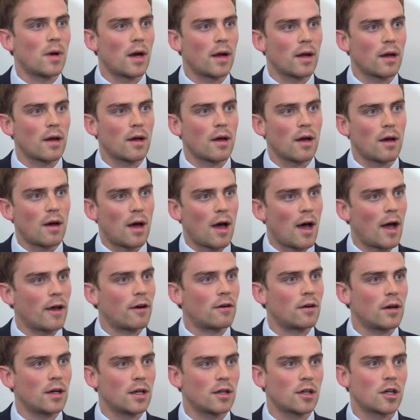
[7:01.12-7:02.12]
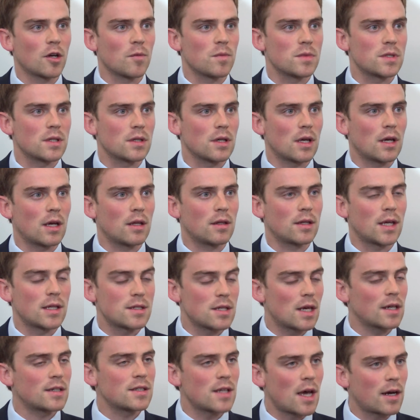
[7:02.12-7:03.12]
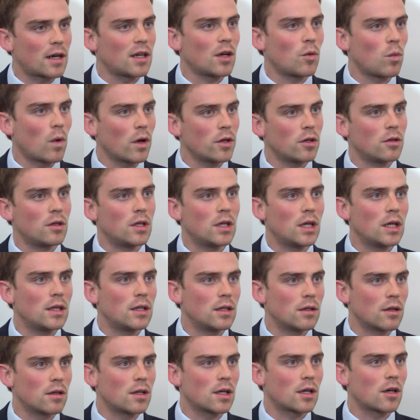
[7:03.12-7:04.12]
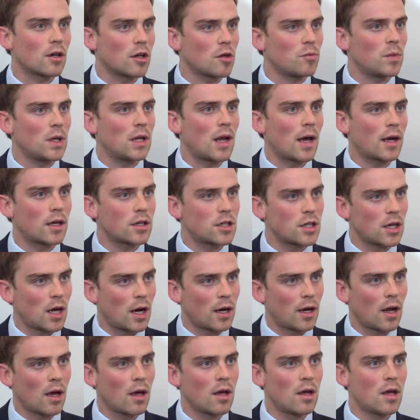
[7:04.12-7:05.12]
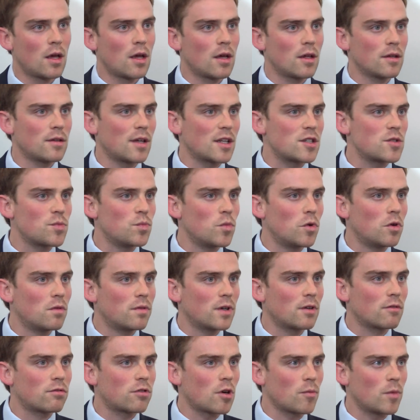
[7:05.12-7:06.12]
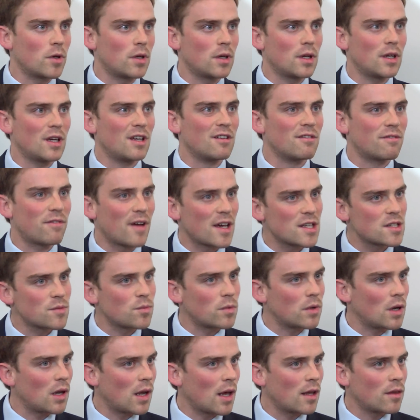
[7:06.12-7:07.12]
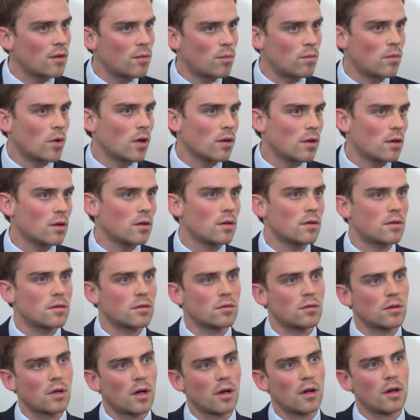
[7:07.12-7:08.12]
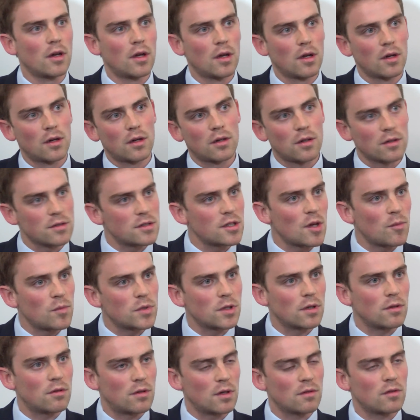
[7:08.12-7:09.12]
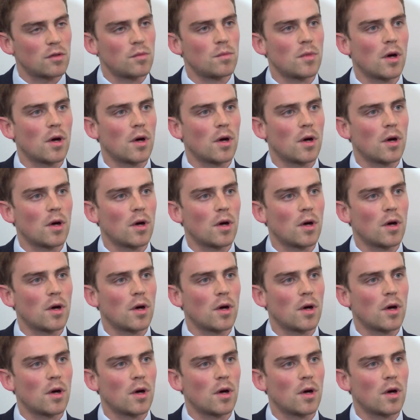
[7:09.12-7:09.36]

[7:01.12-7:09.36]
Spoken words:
by higher incomes, and that's exactly what you need in an economy like China that's moving from an investment-led model to a consumption-driven